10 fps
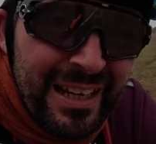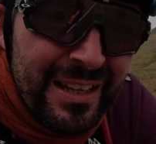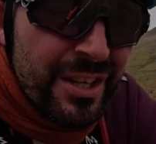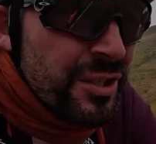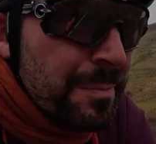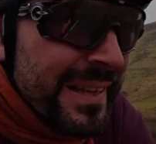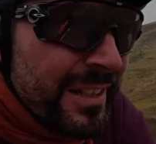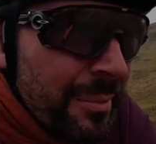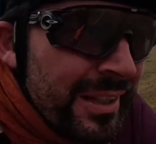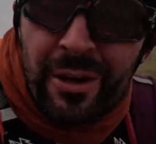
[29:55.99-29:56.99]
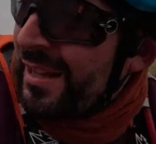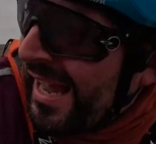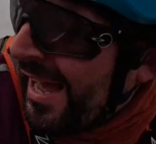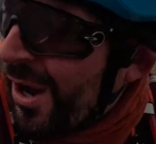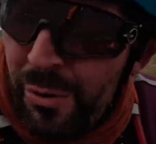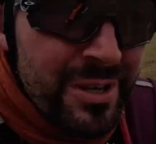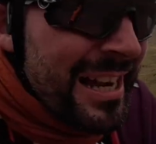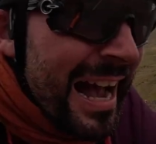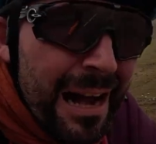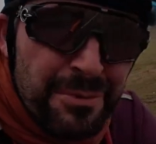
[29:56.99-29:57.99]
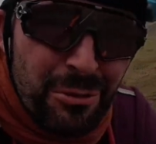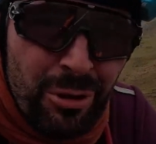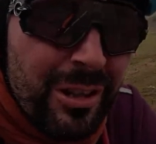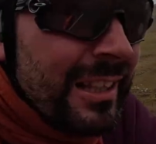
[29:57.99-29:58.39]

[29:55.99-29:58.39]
the speed coming down that hill was absolutely